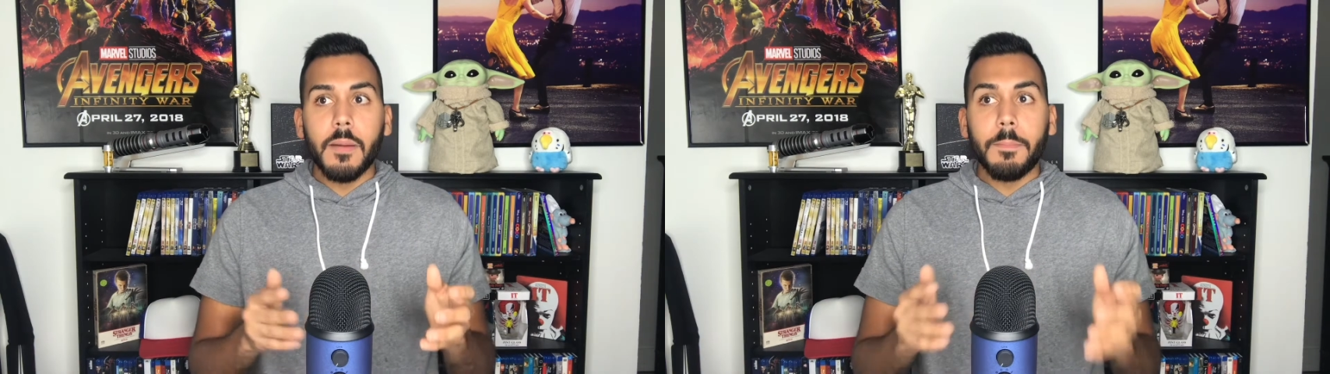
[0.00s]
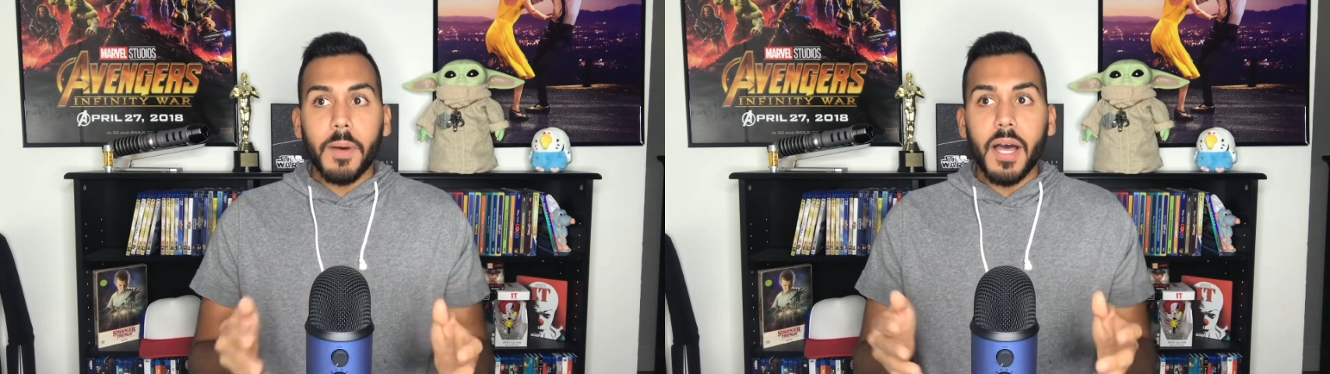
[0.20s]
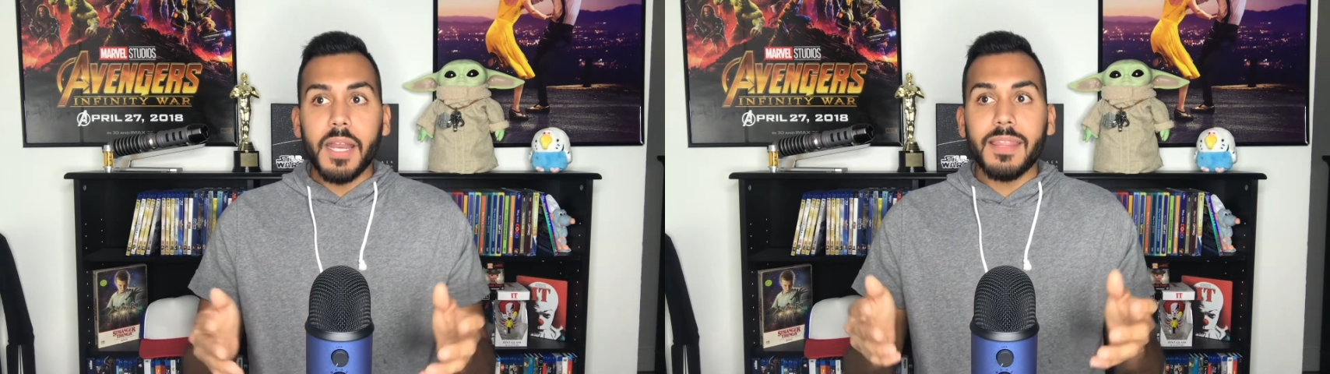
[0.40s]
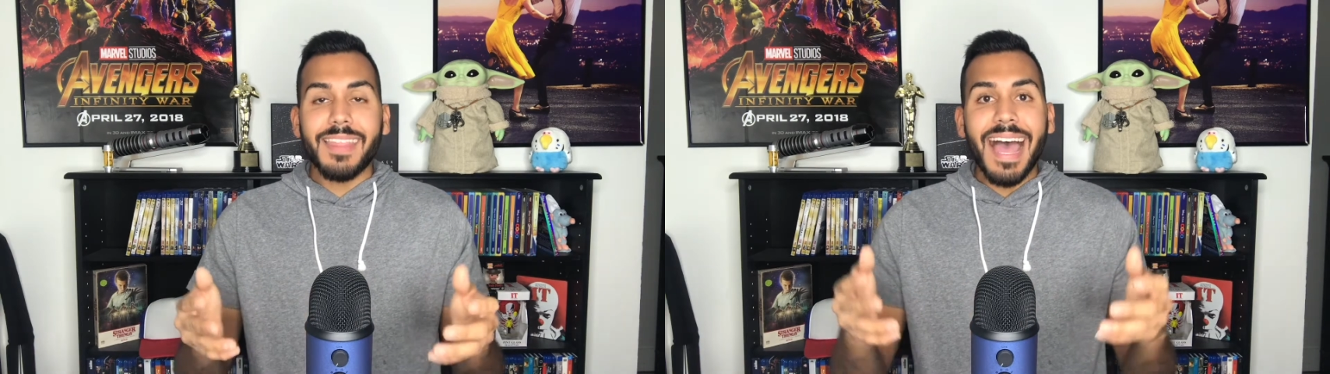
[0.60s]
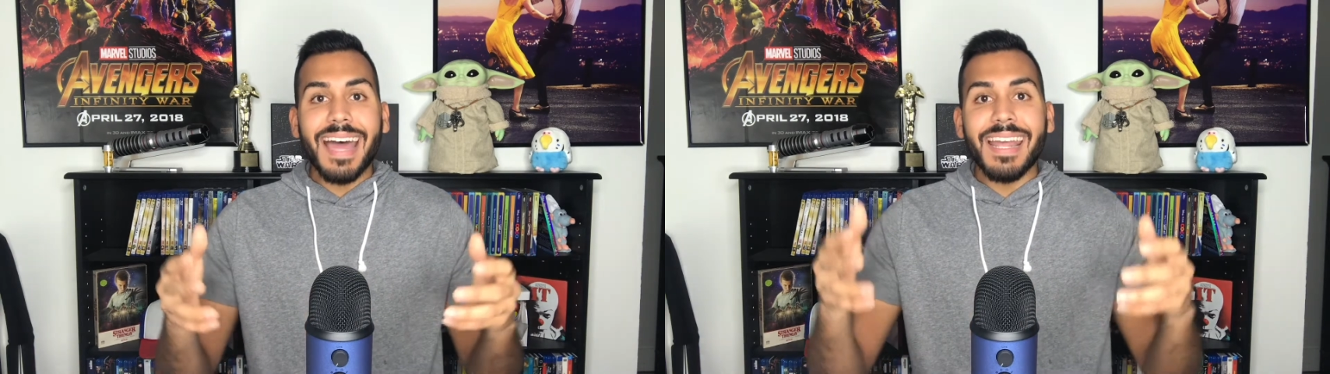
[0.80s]
but
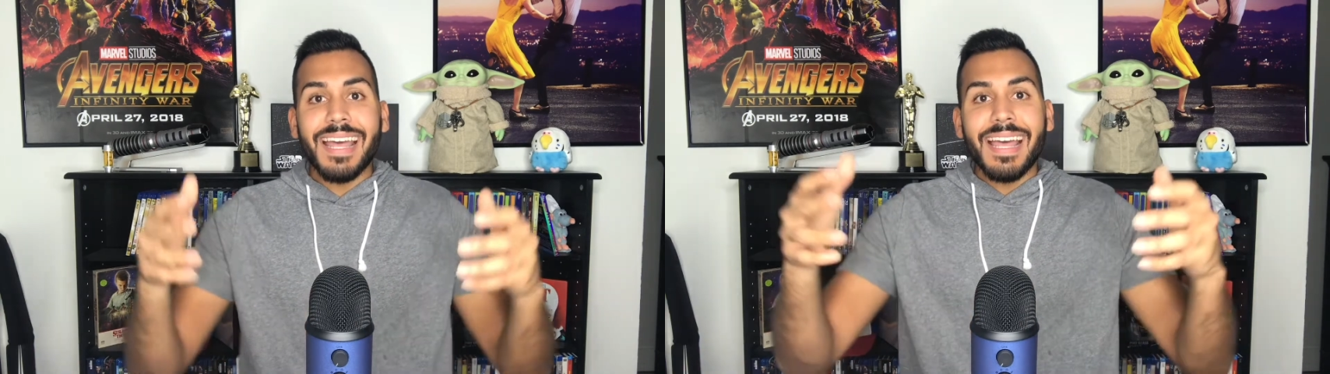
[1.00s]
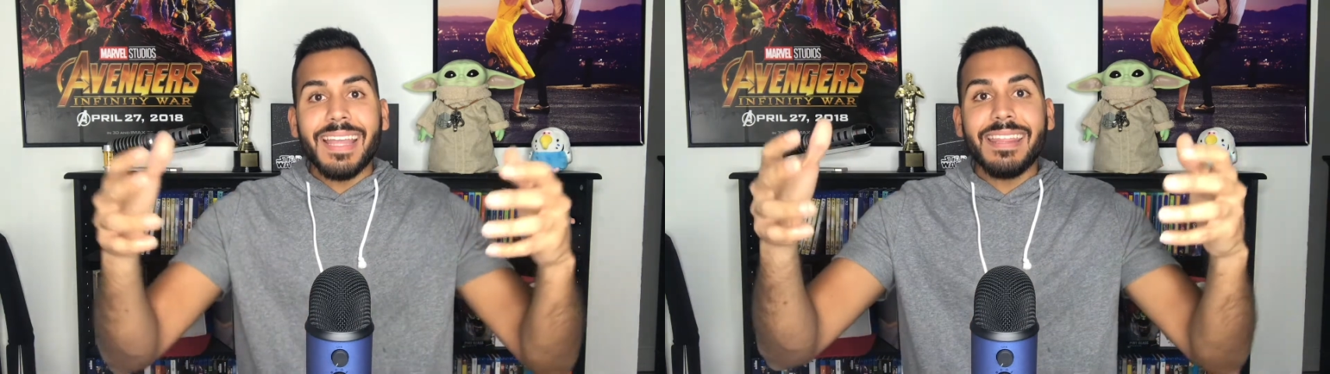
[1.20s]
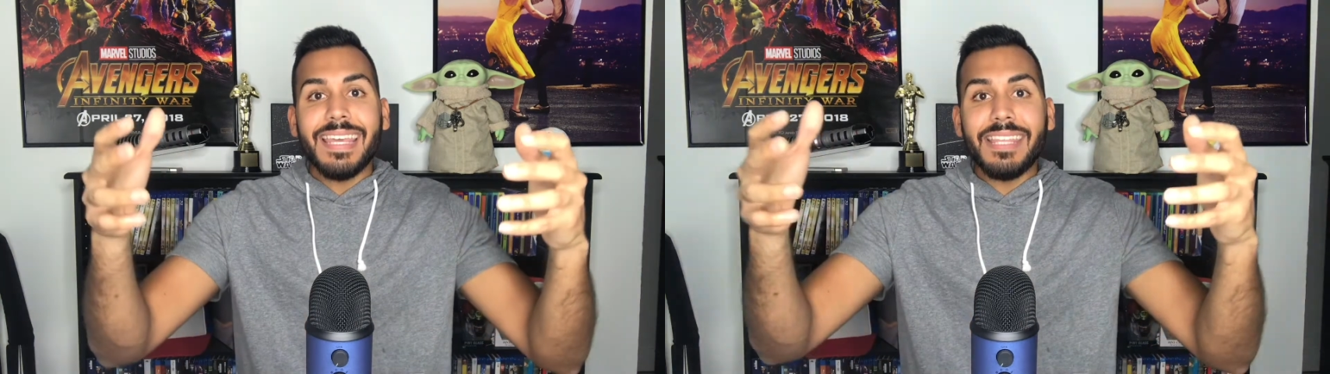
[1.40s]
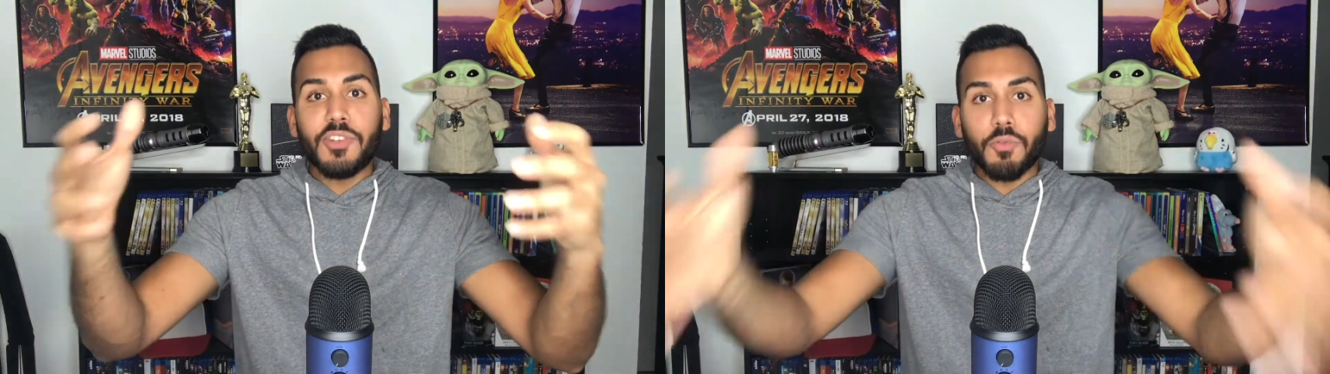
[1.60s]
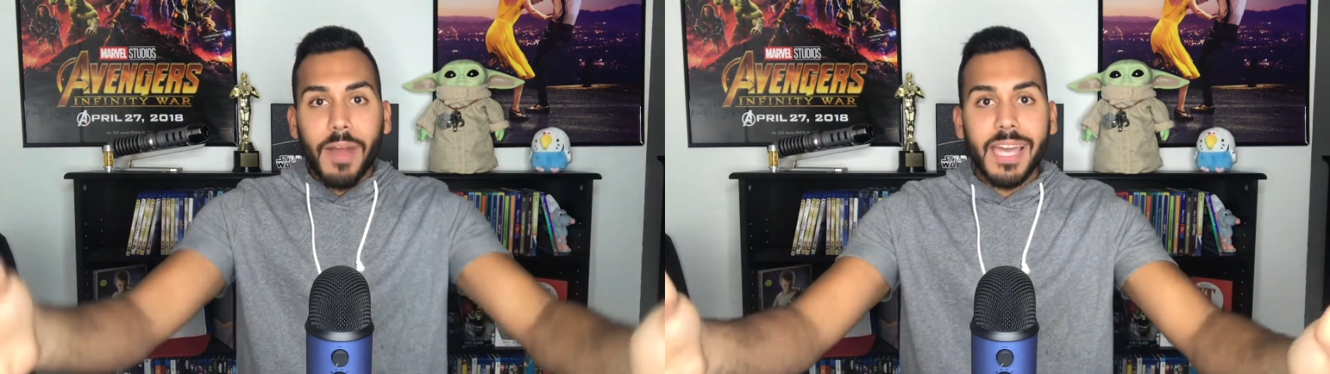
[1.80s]
that the
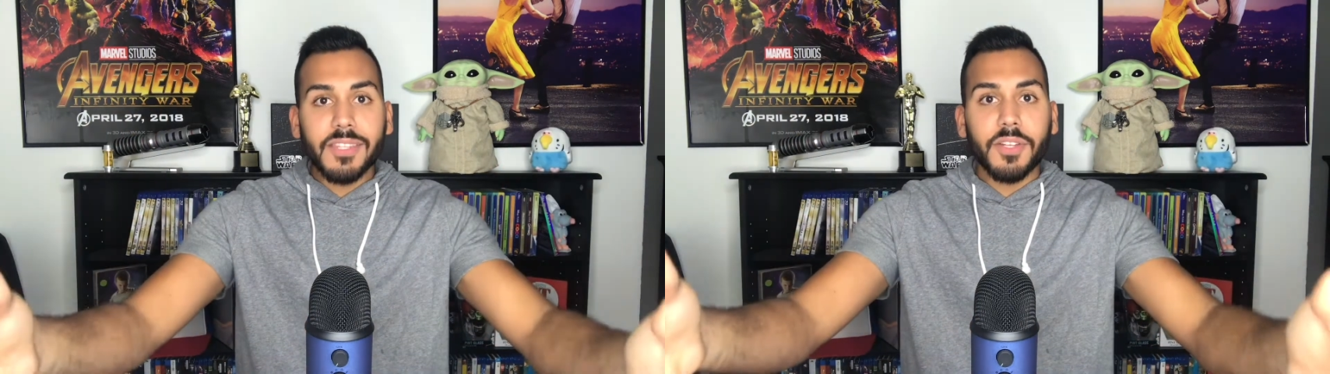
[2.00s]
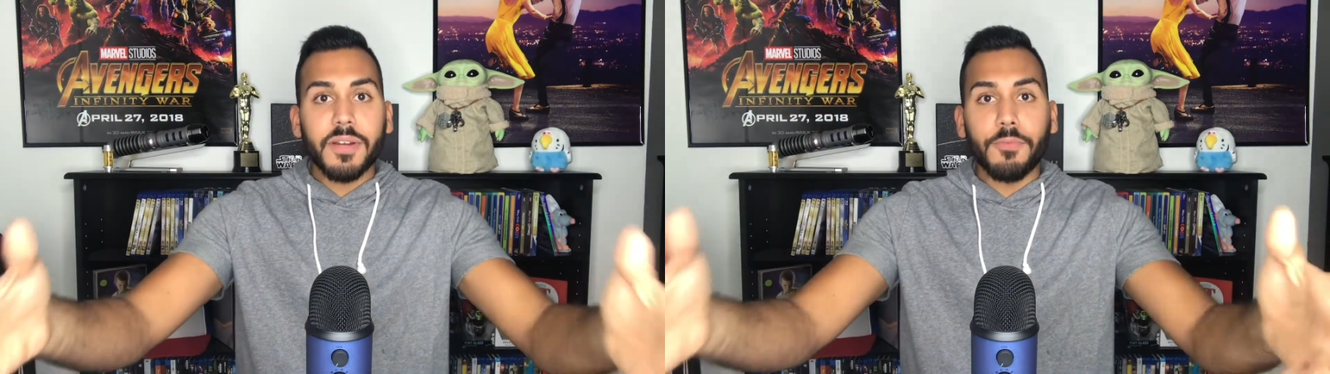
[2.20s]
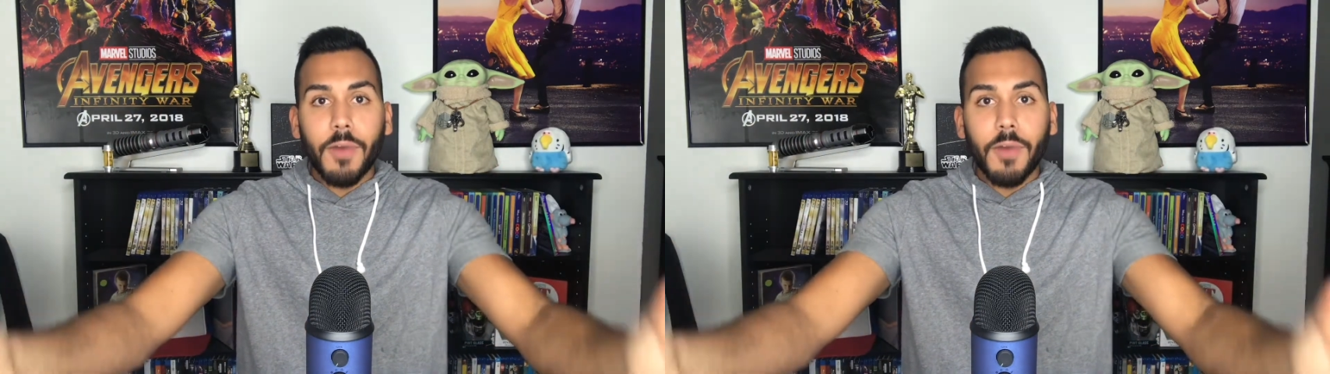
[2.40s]
director and